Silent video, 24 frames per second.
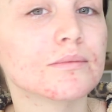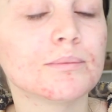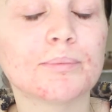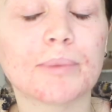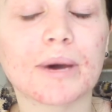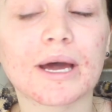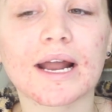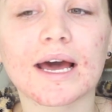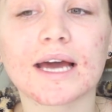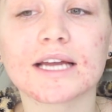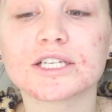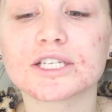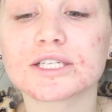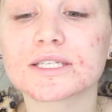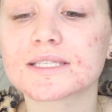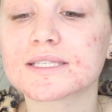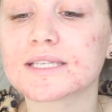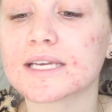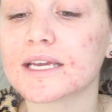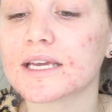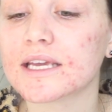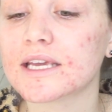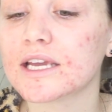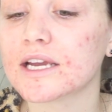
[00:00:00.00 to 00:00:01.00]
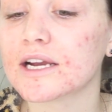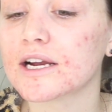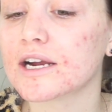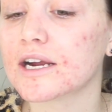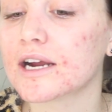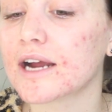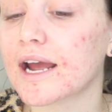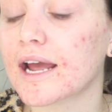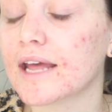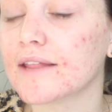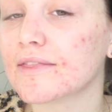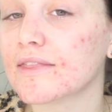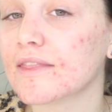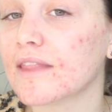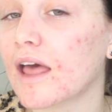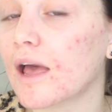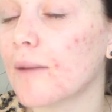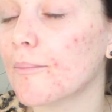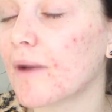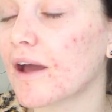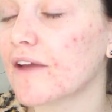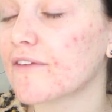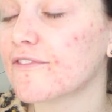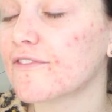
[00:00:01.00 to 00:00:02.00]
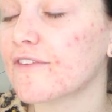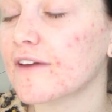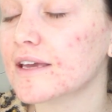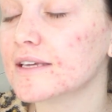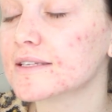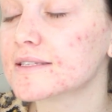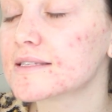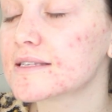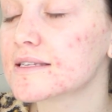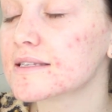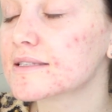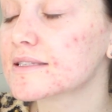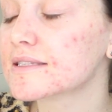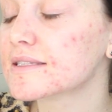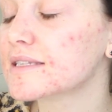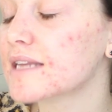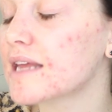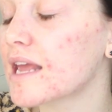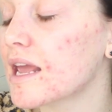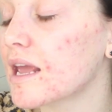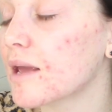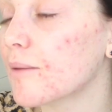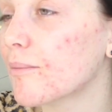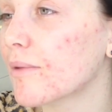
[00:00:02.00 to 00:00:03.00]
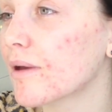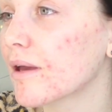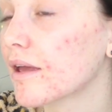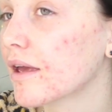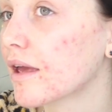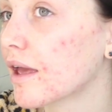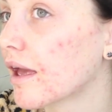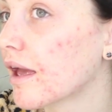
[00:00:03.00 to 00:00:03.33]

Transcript: but I just sit here and let my face steam.